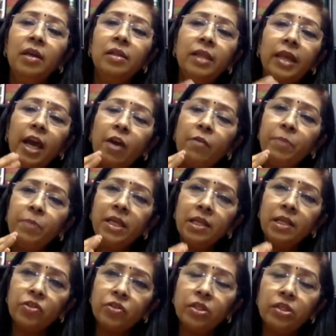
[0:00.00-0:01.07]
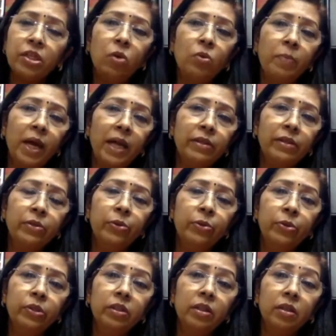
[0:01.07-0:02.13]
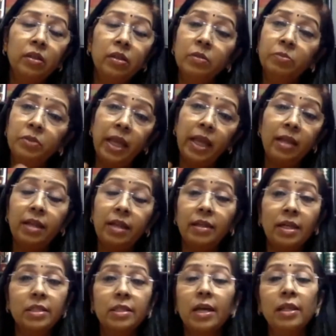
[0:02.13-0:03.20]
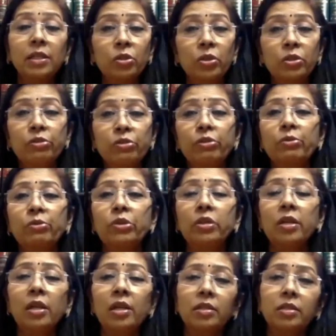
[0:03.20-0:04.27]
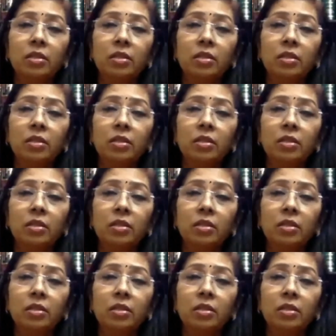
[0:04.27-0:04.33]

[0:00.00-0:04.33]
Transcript: they have been stood down by the court, saying that it's unconstitutional.